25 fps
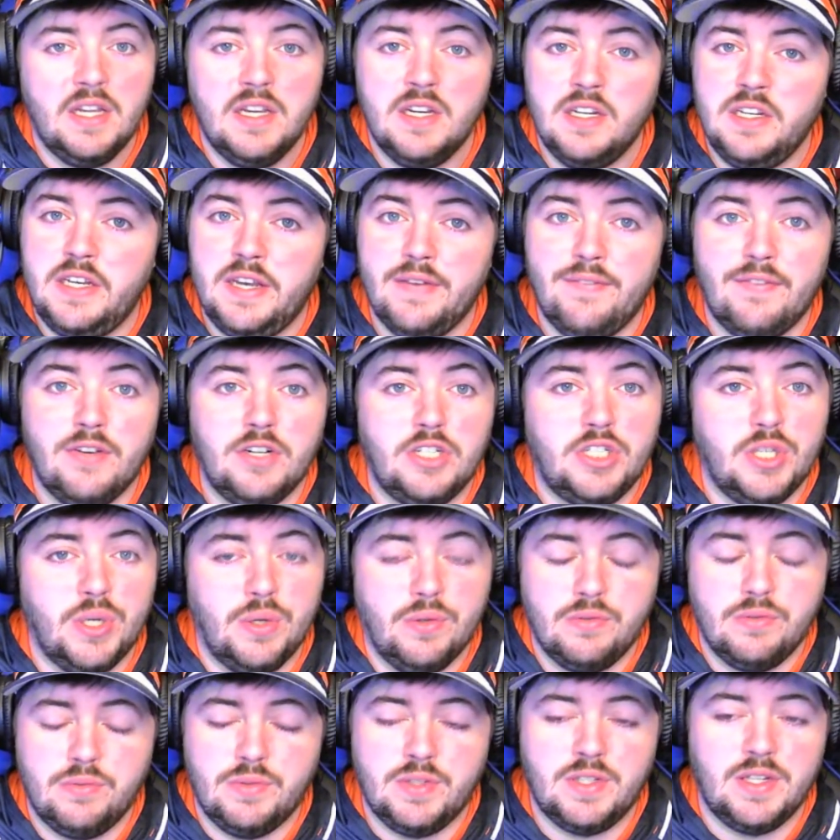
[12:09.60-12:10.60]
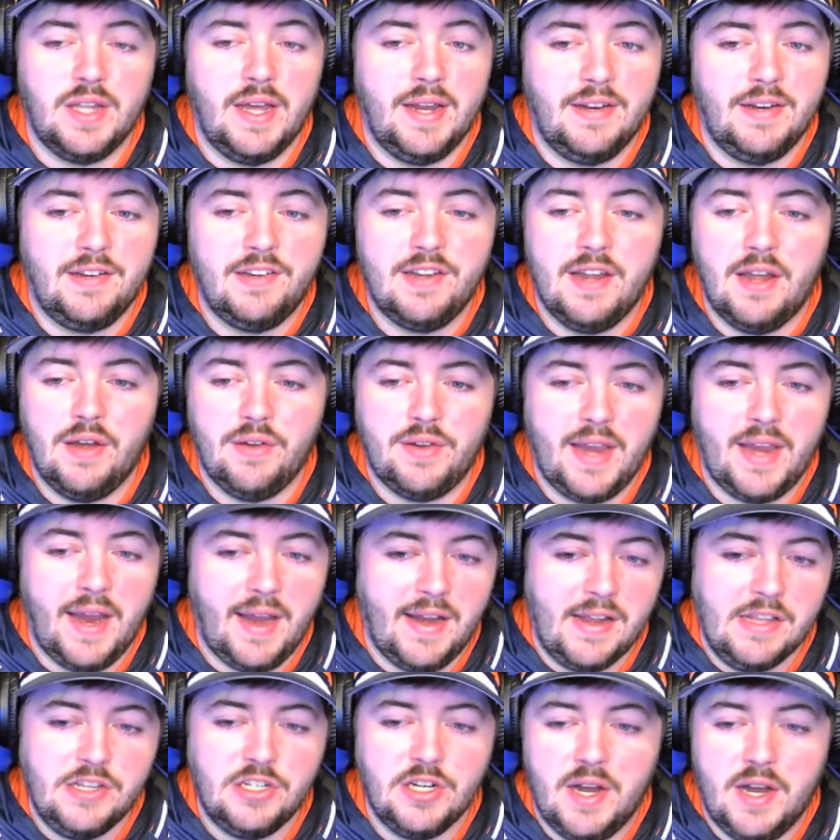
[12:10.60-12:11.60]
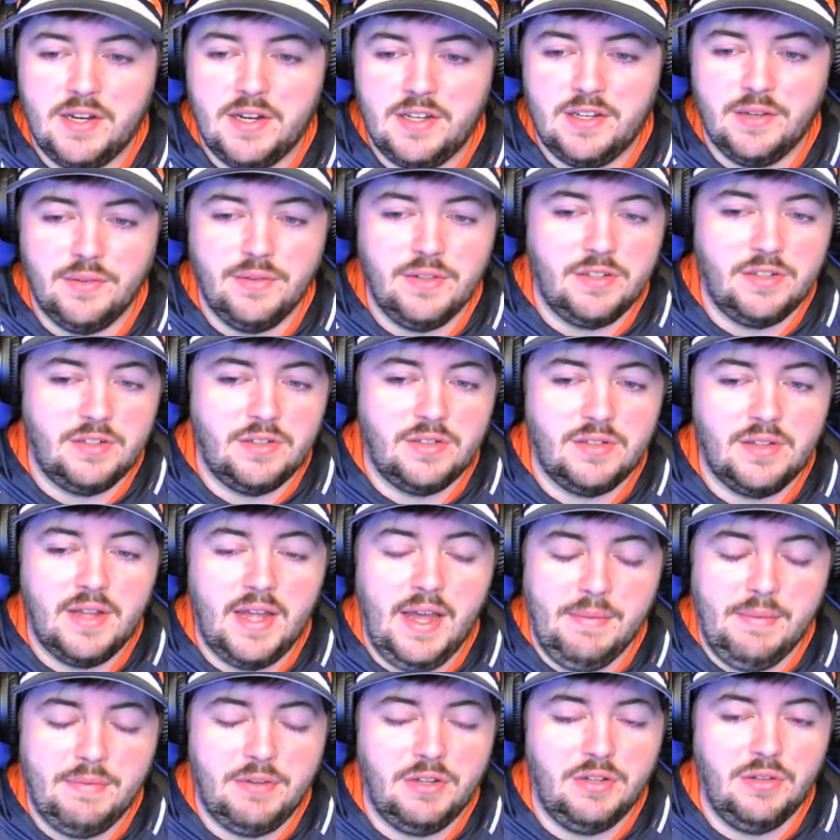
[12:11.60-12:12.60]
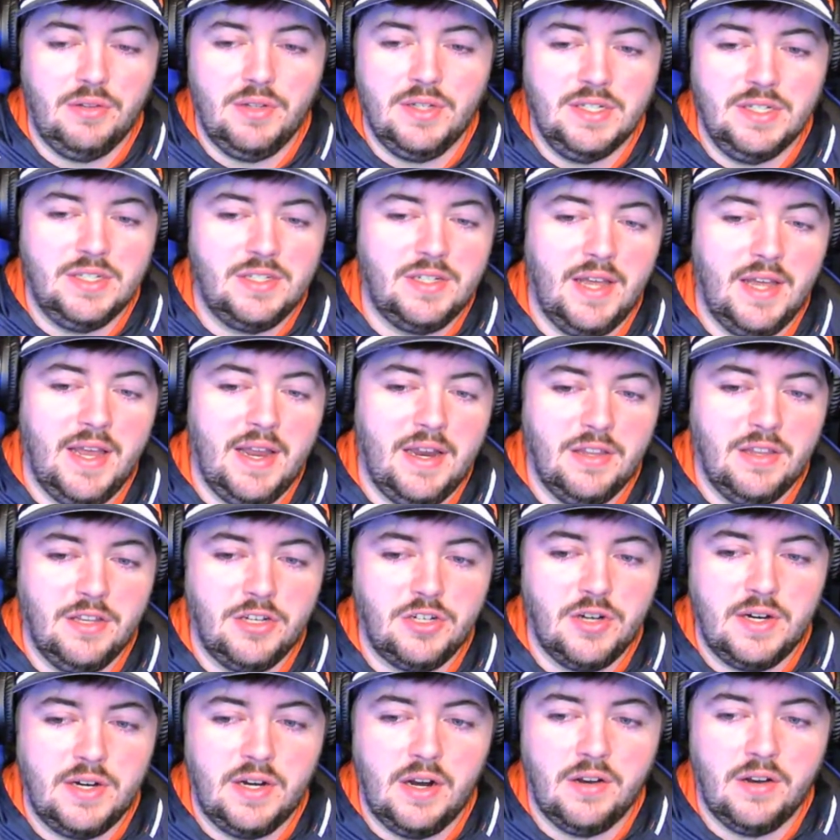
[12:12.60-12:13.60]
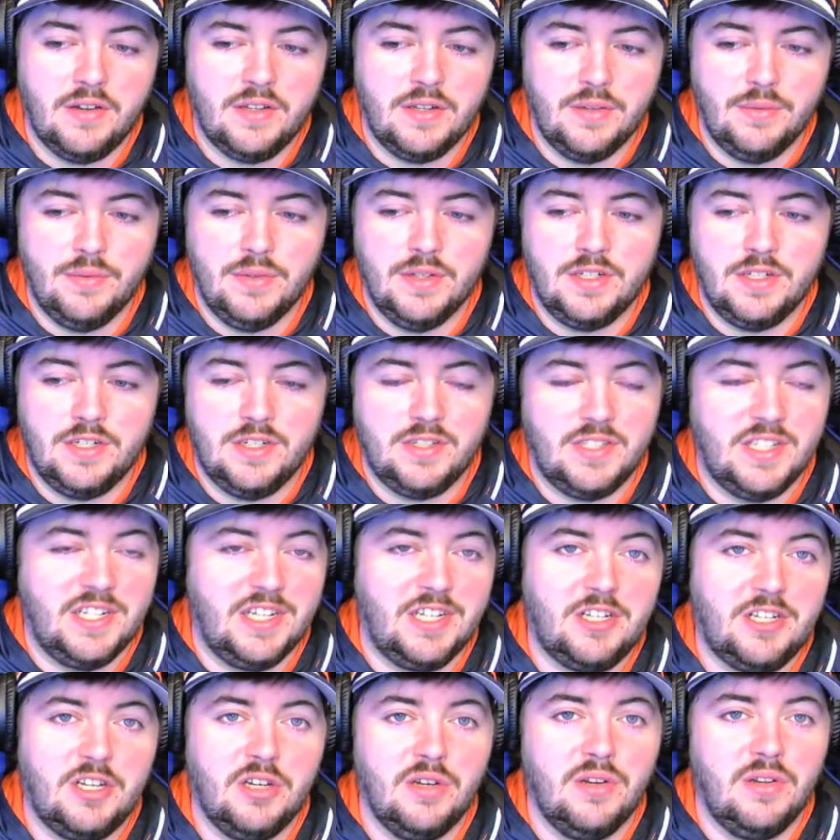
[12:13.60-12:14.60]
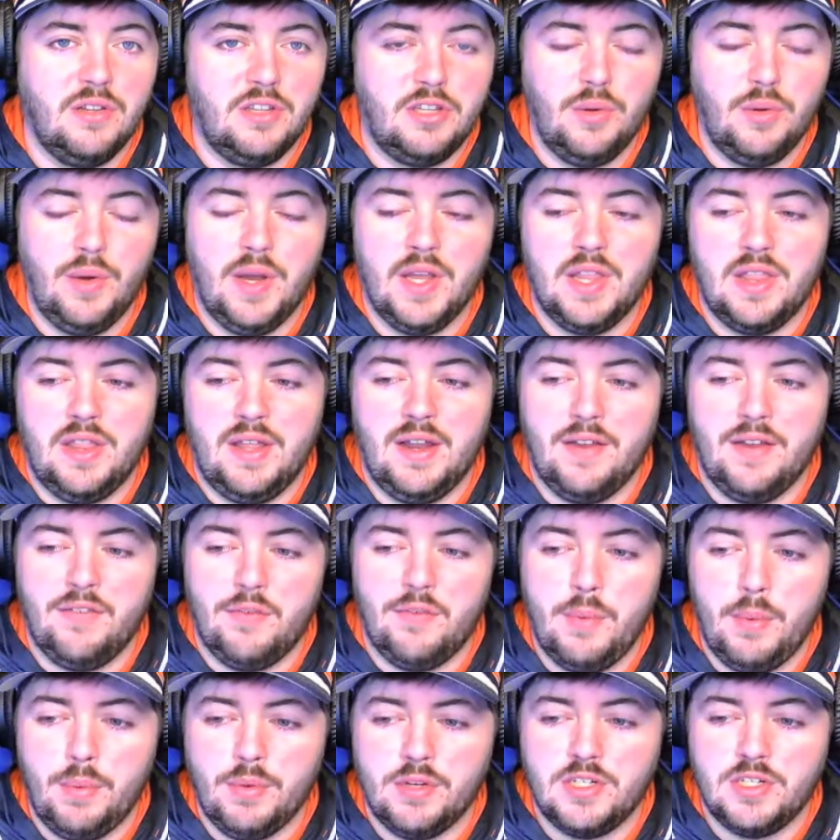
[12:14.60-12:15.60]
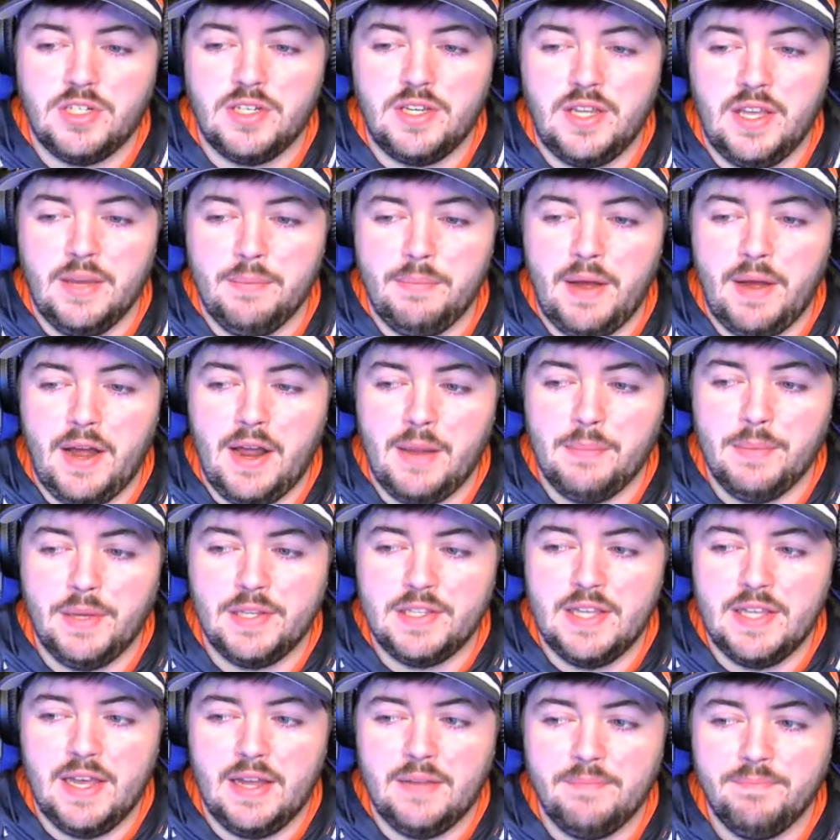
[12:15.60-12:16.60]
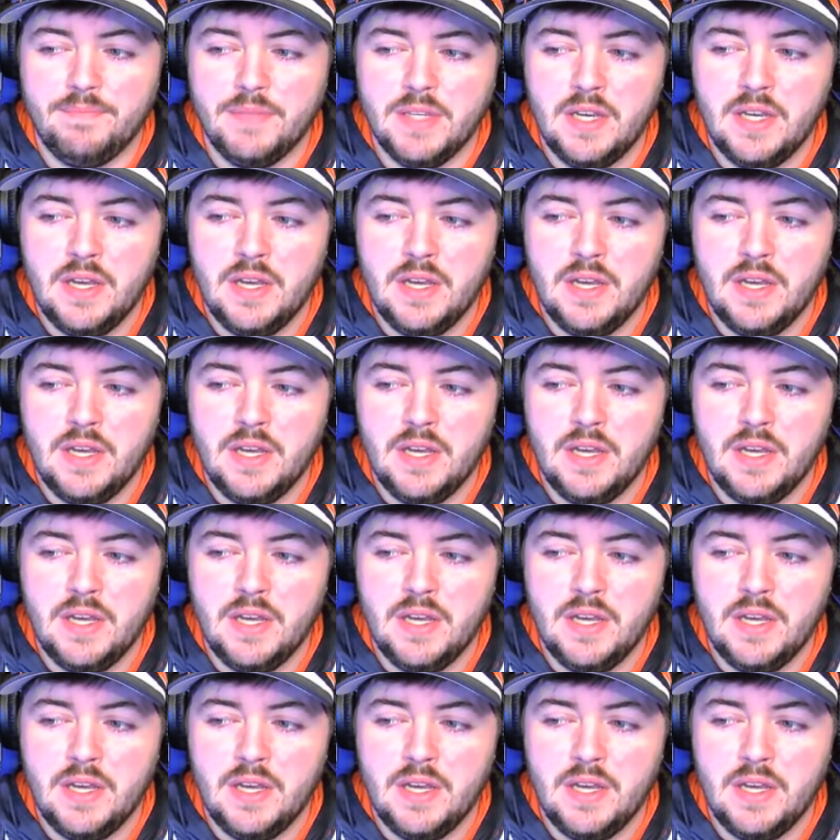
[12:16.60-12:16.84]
Denver Jones was lights out. KD Johnson was absolutely insane, and then Trey Donaldson was just too athletic for people to just get by him like that.